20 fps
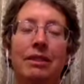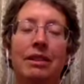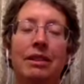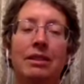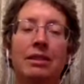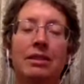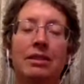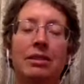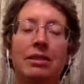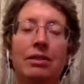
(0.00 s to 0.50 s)

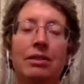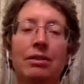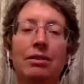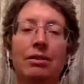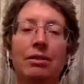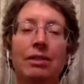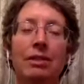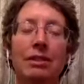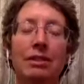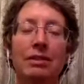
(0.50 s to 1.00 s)
And so
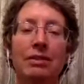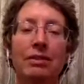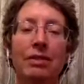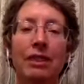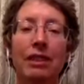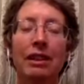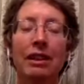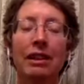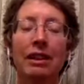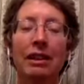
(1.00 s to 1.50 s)
just
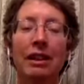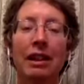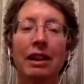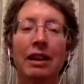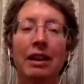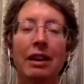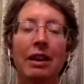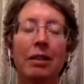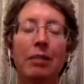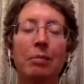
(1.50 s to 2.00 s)
filling that
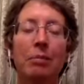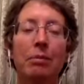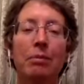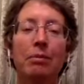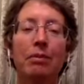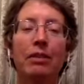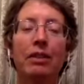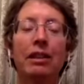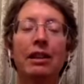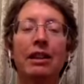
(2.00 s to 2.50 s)
up,
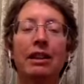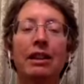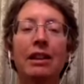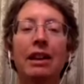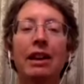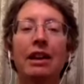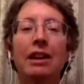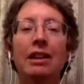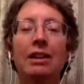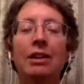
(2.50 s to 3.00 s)
feeling
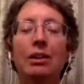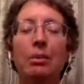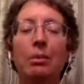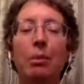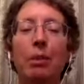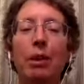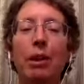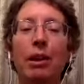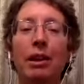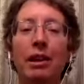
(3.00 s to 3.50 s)
that in your
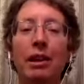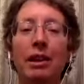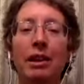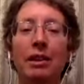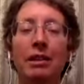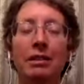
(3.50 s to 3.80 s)
body.